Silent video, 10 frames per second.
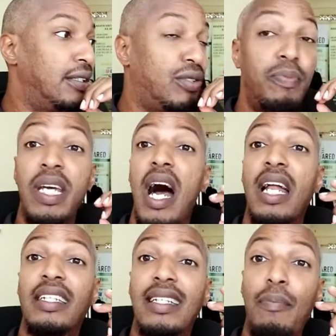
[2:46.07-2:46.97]
To be
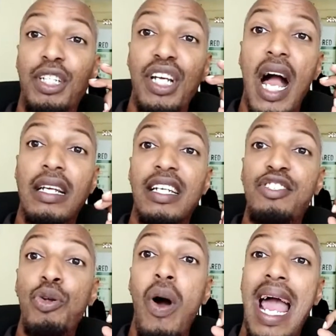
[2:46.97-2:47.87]
honest, I'm shocked.
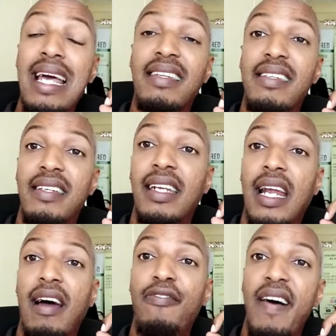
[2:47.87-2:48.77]
There's no entity
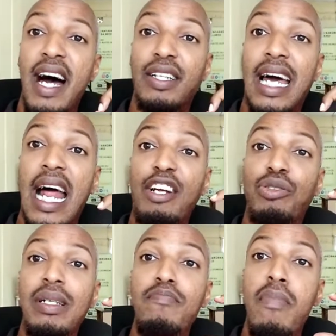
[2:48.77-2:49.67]
that I found that
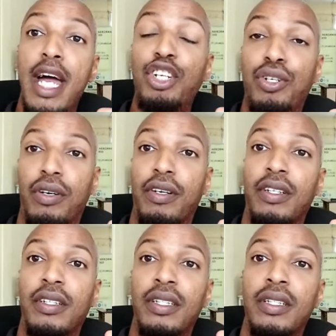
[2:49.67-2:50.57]
actually measured
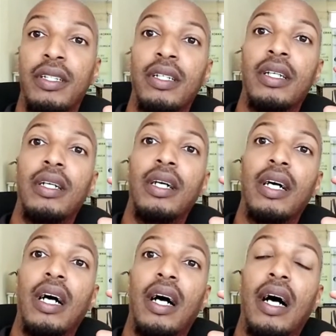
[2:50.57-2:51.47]

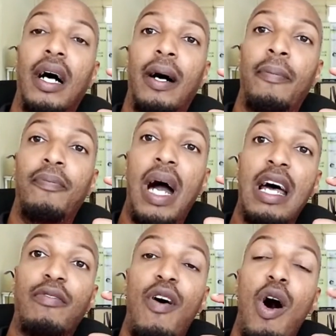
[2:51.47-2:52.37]

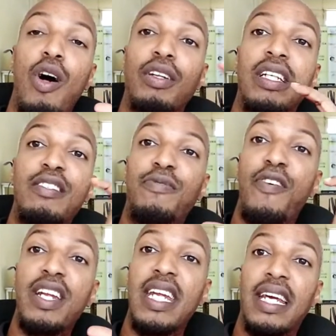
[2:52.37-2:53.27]
out of all this
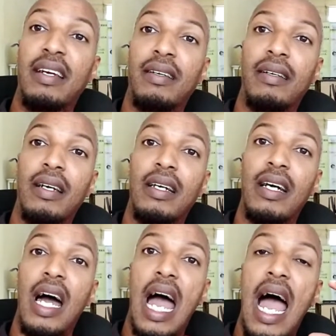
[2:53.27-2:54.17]
funding,
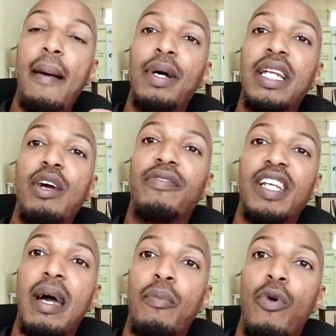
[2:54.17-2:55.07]
how many of
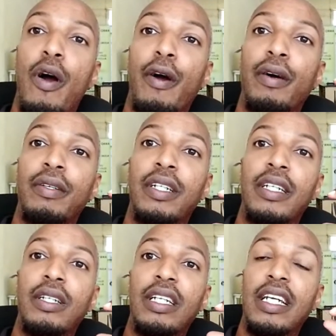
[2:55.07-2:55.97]
them were
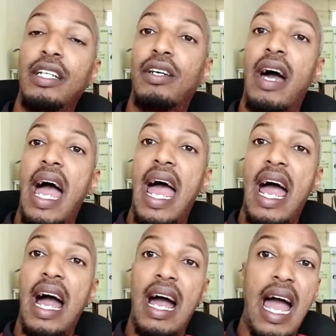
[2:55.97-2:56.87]
either
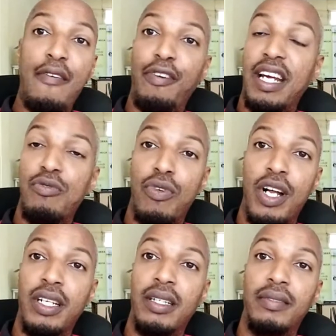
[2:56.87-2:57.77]
African
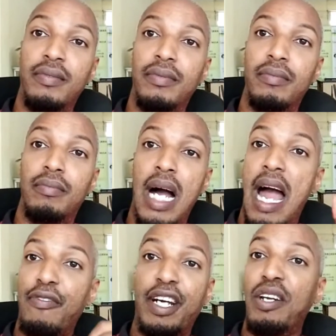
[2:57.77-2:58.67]
run by
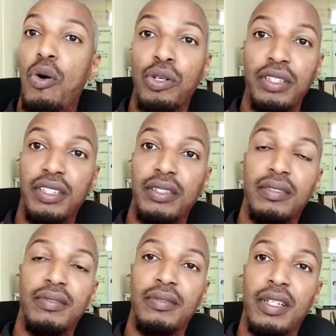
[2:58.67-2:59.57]
African owners
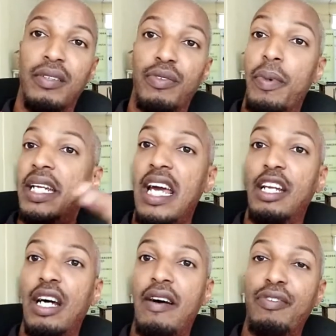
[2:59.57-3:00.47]
from any
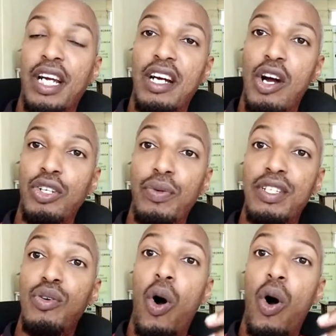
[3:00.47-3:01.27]
other African countries,